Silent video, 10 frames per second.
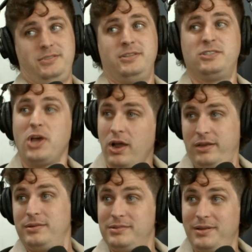to
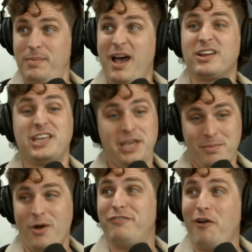talking about
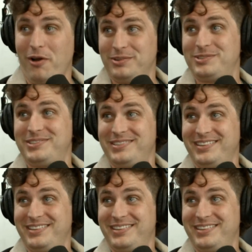chemo farts.